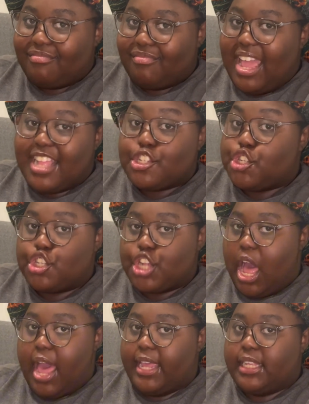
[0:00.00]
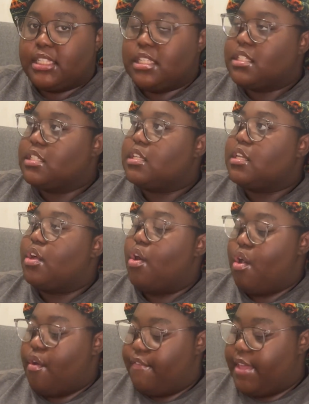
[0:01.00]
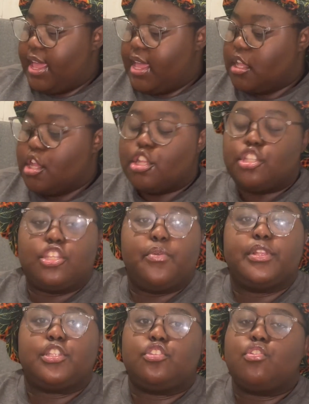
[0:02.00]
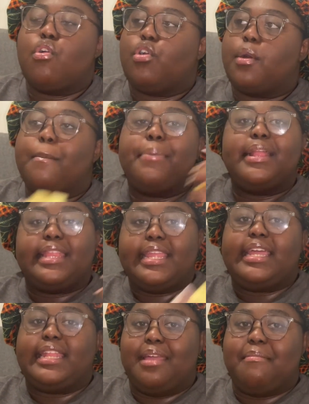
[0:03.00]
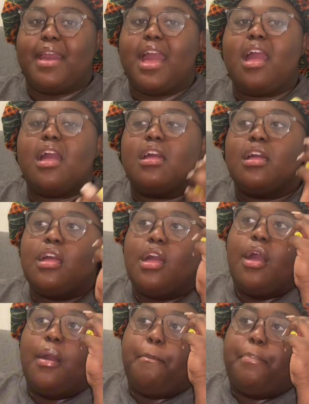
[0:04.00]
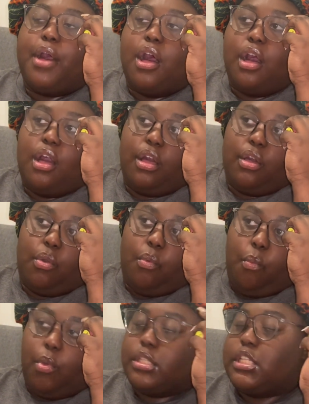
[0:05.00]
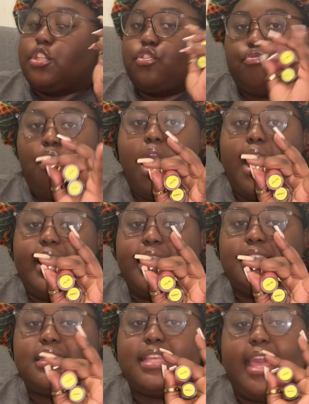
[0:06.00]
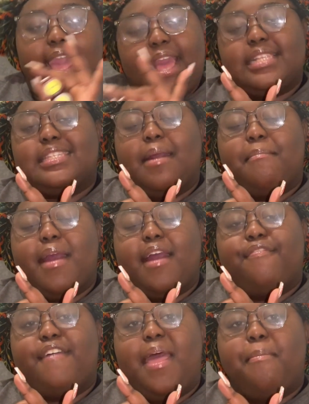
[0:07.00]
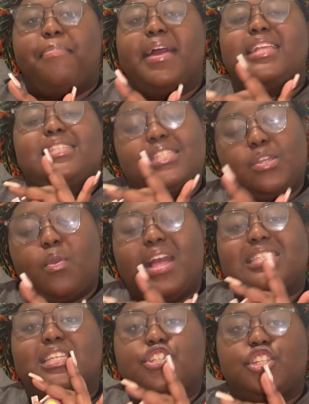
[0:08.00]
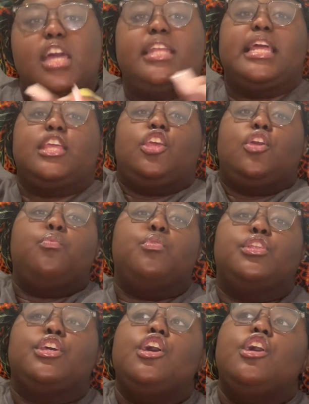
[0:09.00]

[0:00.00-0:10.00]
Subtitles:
and shine of it. So it's not completely matte, but once it dries, it has that matte effect, but it still has the shine that you would